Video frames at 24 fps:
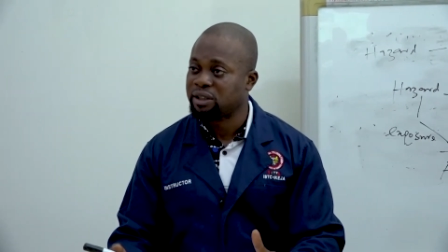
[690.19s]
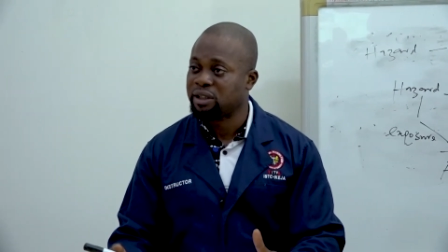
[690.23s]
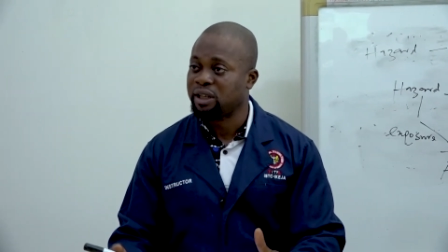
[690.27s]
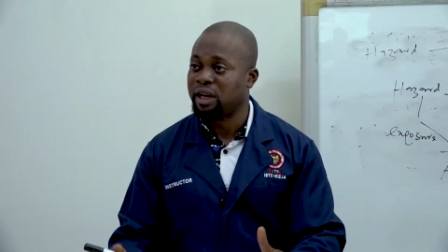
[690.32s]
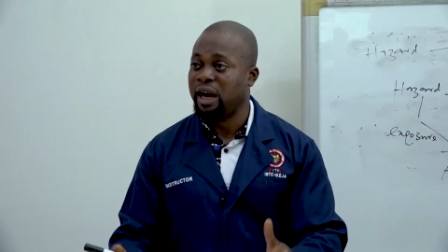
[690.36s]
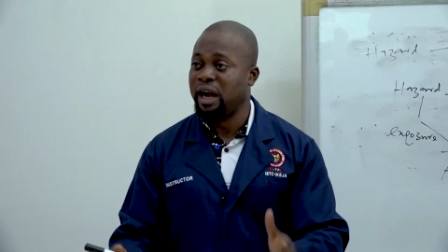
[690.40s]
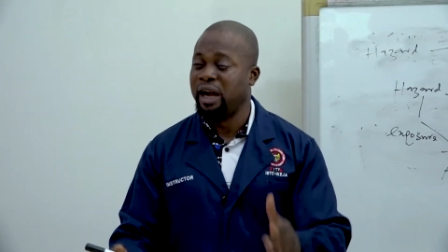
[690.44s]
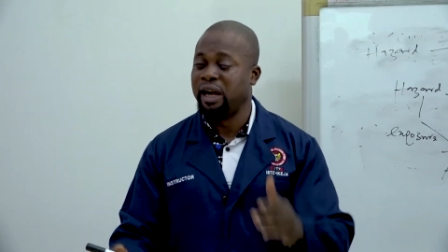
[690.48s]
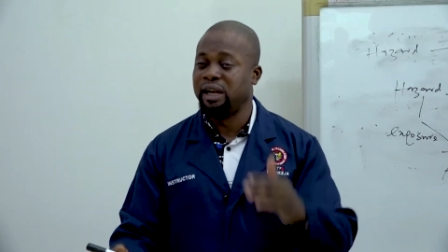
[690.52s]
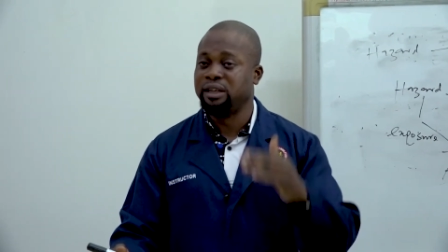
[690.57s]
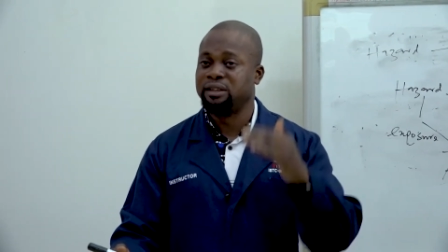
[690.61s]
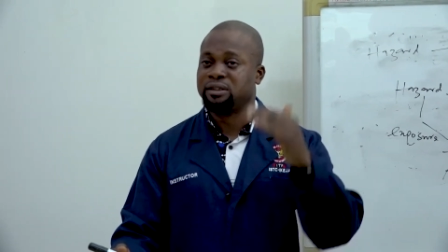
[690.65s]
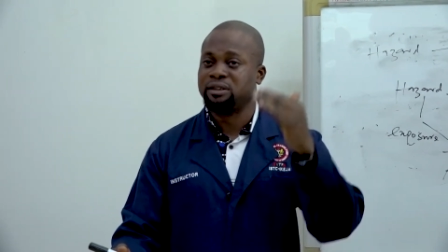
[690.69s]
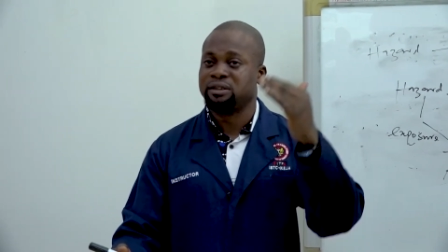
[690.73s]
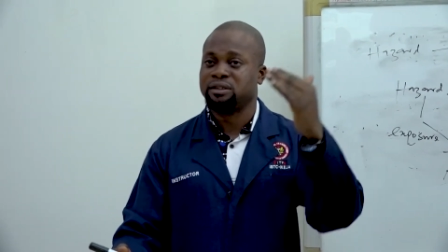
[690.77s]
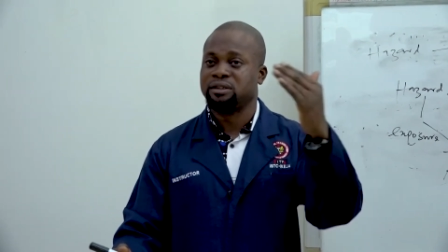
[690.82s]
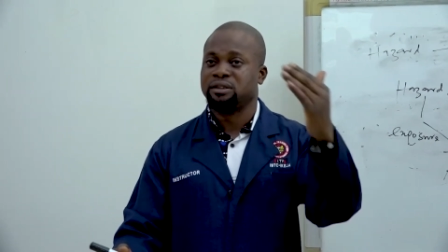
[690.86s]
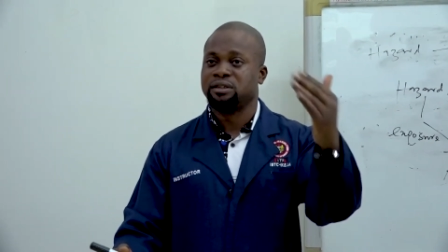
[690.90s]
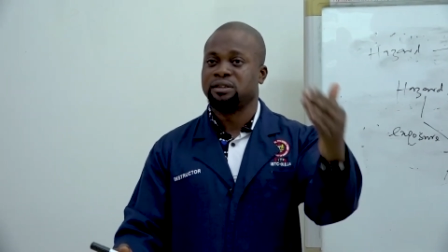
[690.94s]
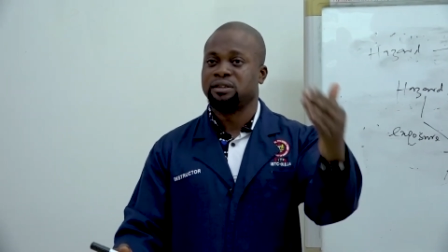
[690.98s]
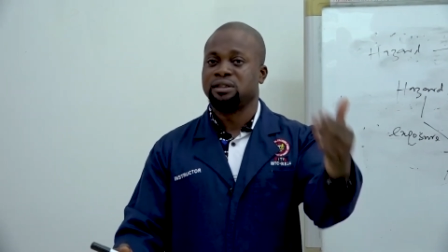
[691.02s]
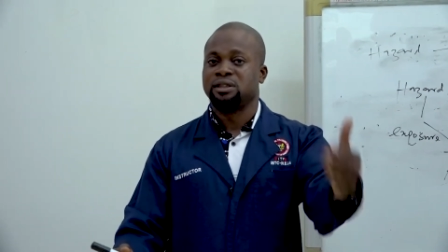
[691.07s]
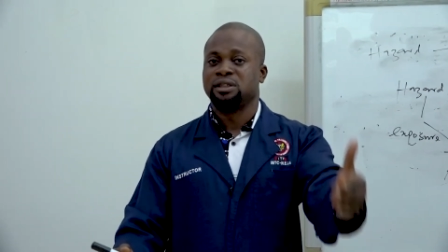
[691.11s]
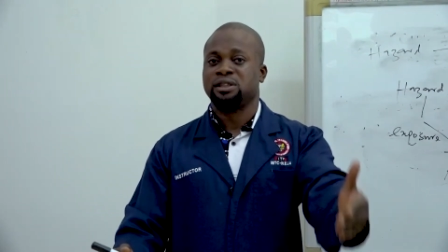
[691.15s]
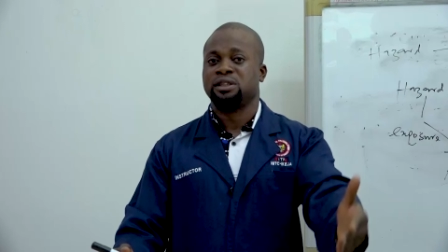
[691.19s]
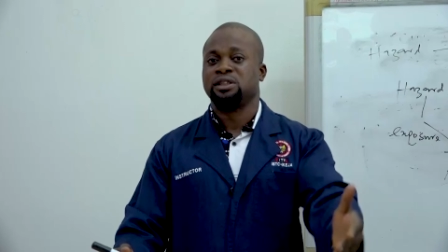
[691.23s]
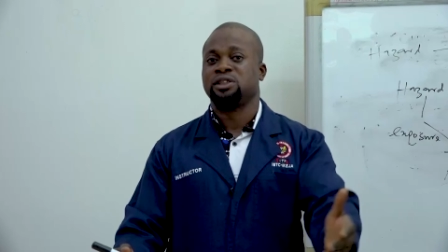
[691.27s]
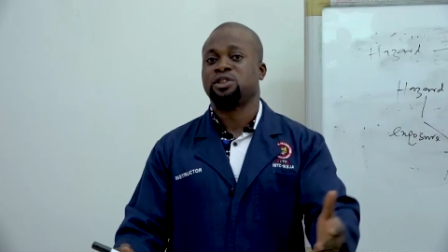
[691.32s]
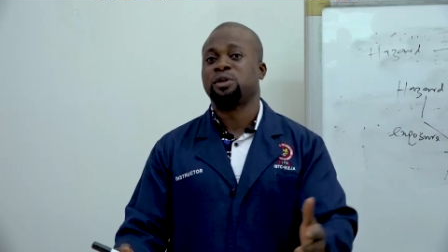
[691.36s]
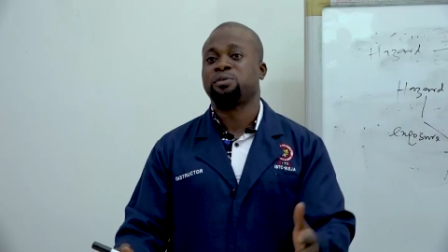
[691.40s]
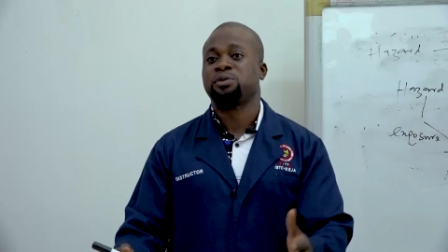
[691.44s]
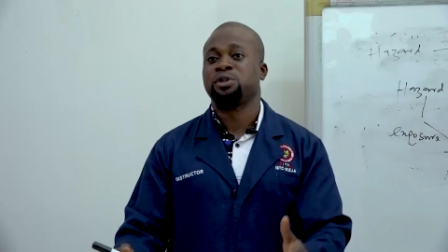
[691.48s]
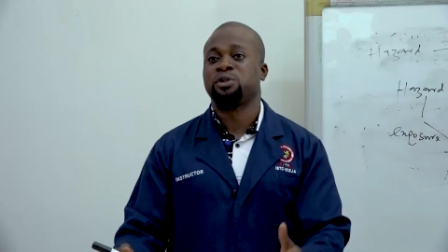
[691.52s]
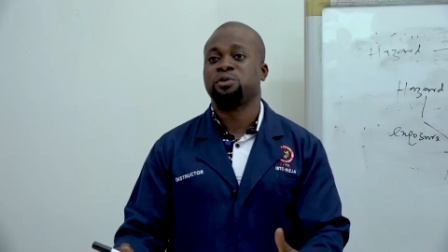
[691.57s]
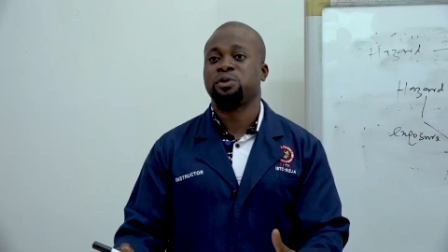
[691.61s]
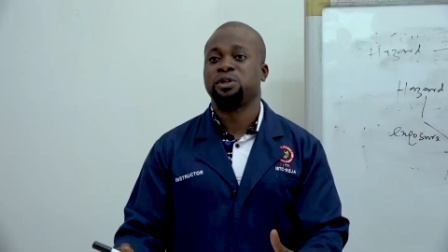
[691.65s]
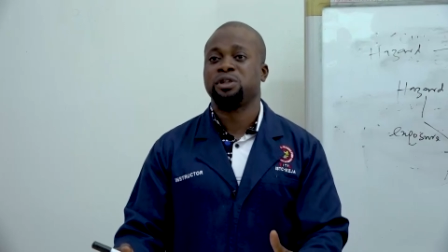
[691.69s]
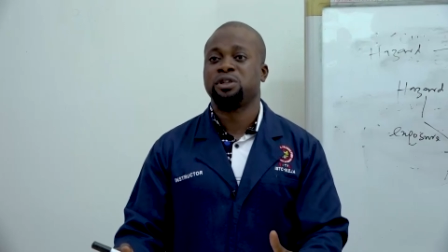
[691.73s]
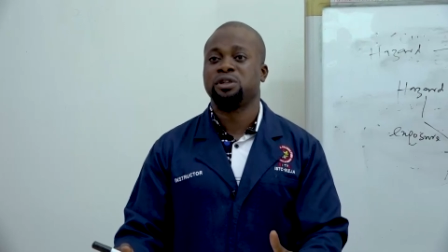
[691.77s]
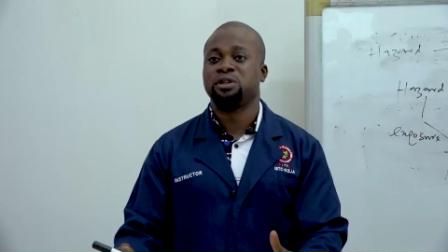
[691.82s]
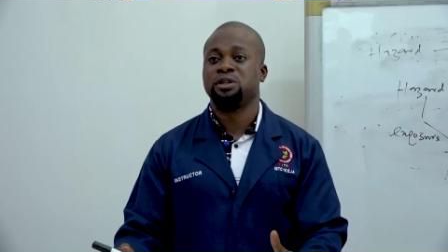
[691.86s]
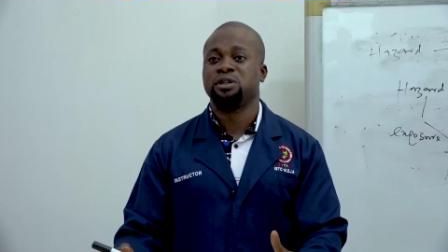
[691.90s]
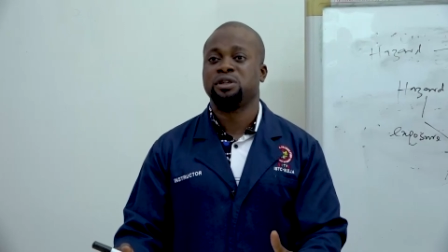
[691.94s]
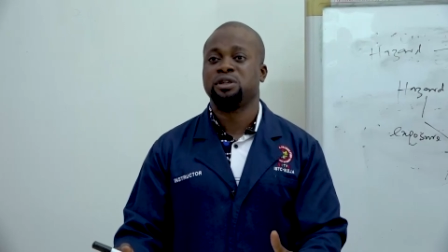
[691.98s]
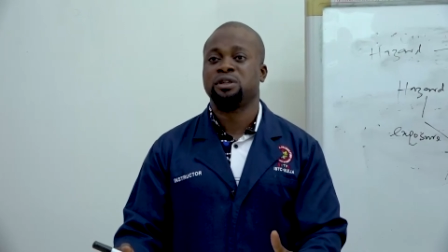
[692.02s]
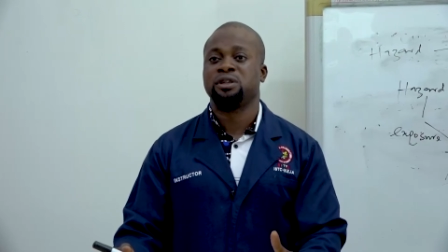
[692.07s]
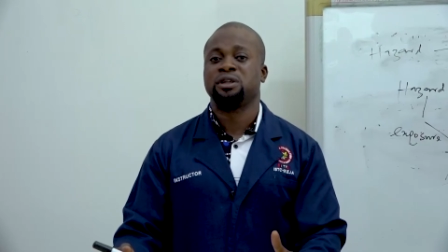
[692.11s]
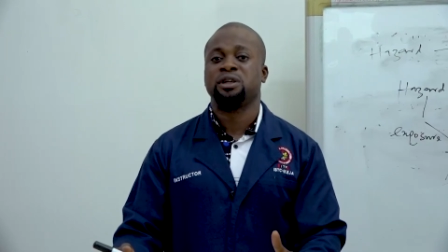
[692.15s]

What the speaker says: And subsequently,